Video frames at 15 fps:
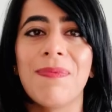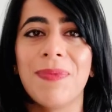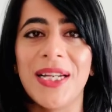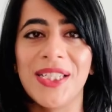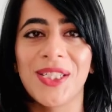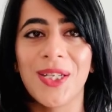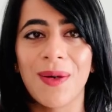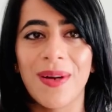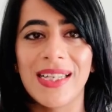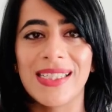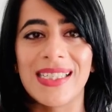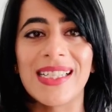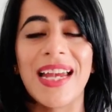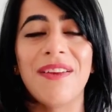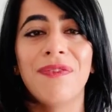PCOS
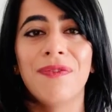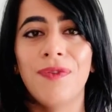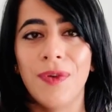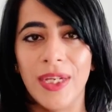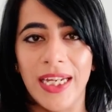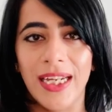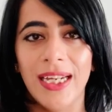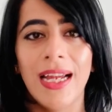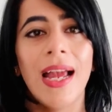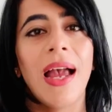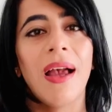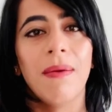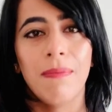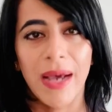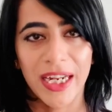is a fully
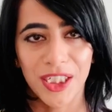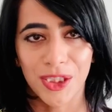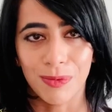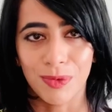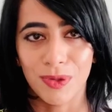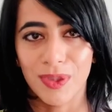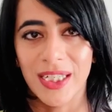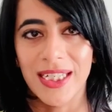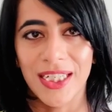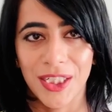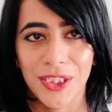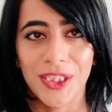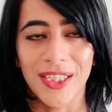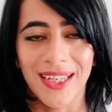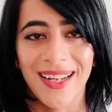manageable
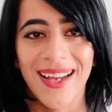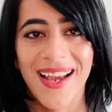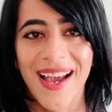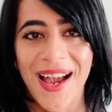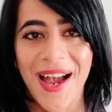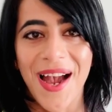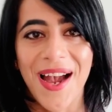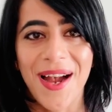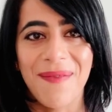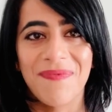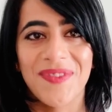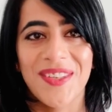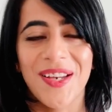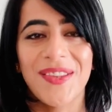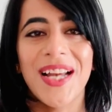condition.
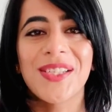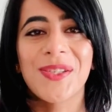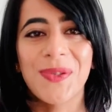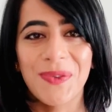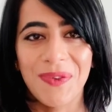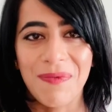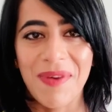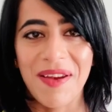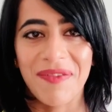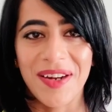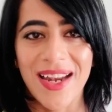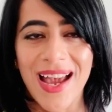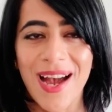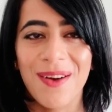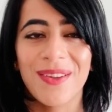So that's all for me for
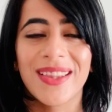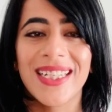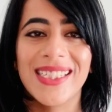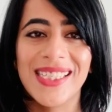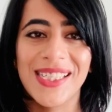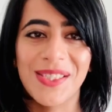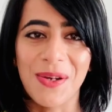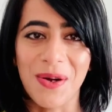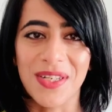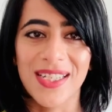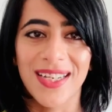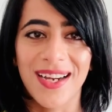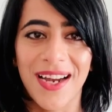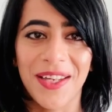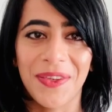now. This is Dr.
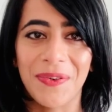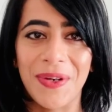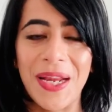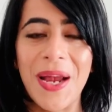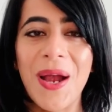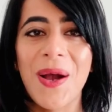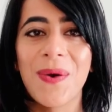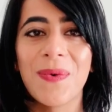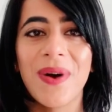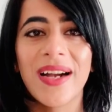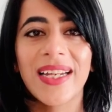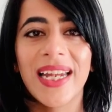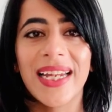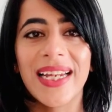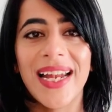Gayatri,
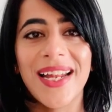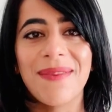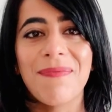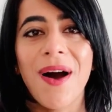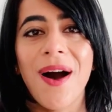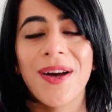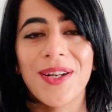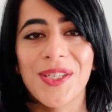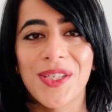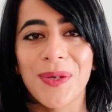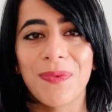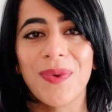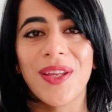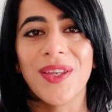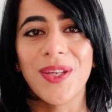working in
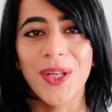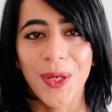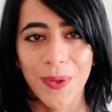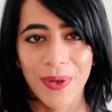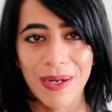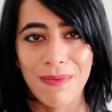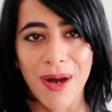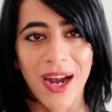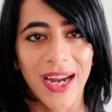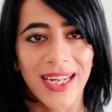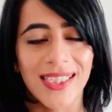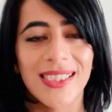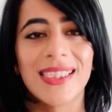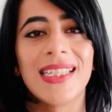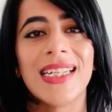partnership with you in
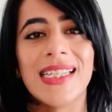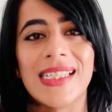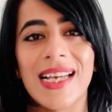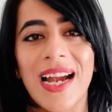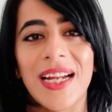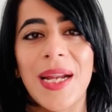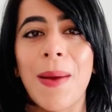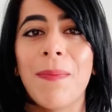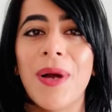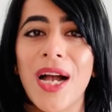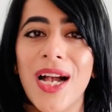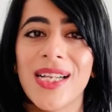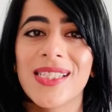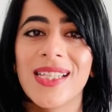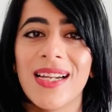mind to design
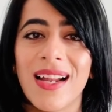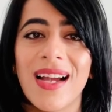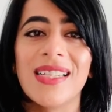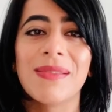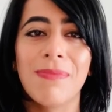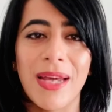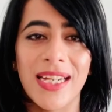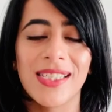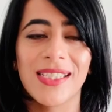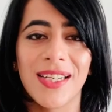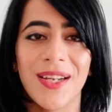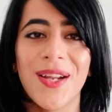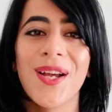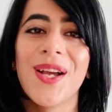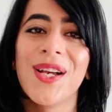personalised
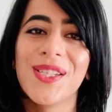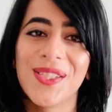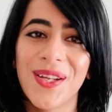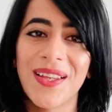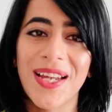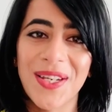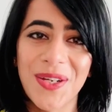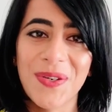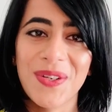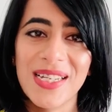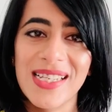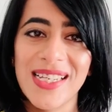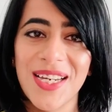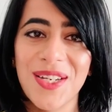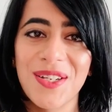medicine so that you
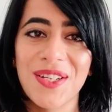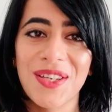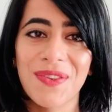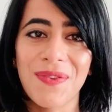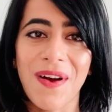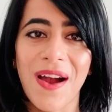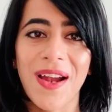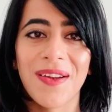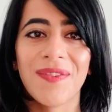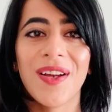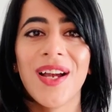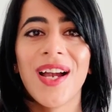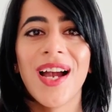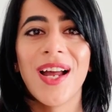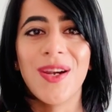continue to thrive,
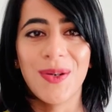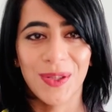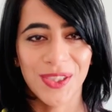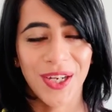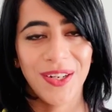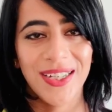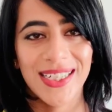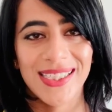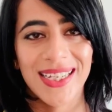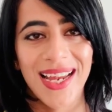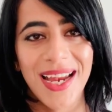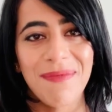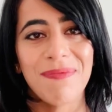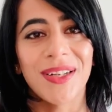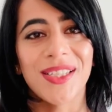not only
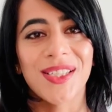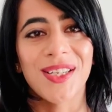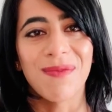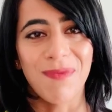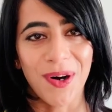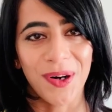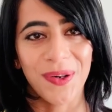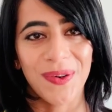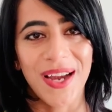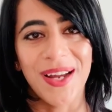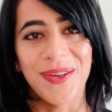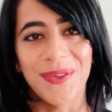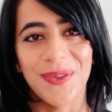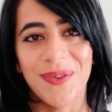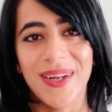today, but tomorrow
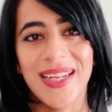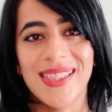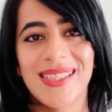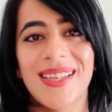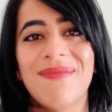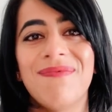and always.